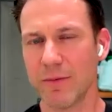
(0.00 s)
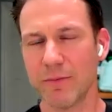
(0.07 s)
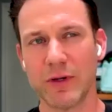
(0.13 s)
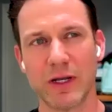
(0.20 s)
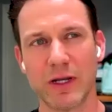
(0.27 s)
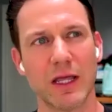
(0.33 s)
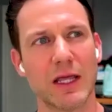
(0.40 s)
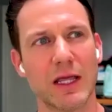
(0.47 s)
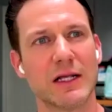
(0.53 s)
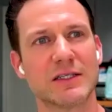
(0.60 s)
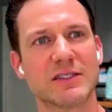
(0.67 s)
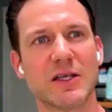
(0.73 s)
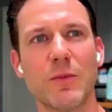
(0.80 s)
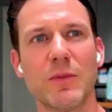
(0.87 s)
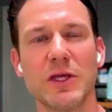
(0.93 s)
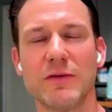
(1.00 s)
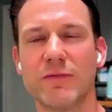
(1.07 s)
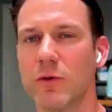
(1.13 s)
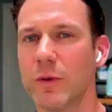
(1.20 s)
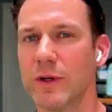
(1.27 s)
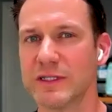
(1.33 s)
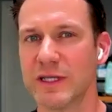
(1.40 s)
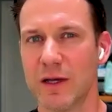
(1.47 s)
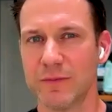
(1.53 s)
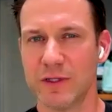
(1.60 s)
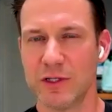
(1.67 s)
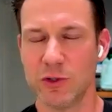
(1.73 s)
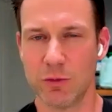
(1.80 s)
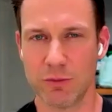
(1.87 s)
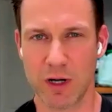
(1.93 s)
but something you've always kept
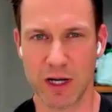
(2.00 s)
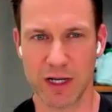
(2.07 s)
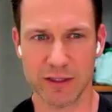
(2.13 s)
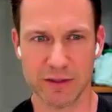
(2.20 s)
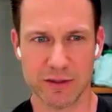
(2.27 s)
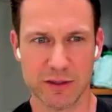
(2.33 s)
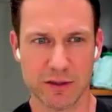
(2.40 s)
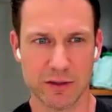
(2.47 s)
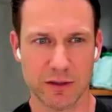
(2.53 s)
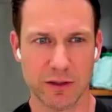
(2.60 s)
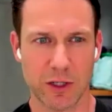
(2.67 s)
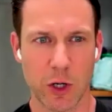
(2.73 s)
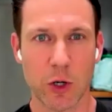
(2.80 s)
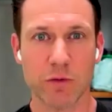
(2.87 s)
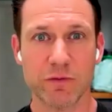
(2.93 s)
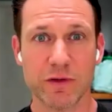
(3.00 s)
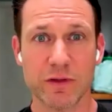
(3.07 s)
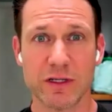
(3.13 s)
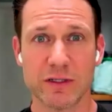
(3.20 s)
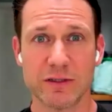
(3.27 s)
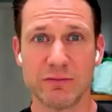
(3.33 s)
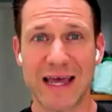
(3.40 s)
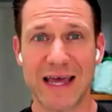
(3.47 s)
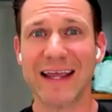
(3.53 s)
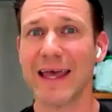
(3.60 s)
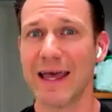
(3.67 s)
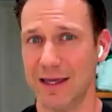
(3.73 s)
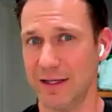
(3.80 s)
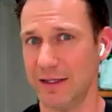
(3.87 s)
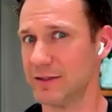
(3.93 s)
in your mind over the
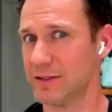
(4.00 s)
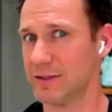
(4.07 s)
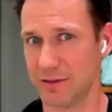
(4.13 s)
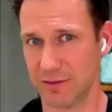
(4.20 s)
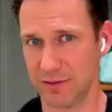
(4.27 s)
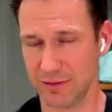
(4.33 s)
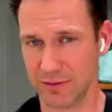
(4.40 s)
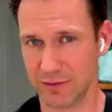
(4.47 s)
decades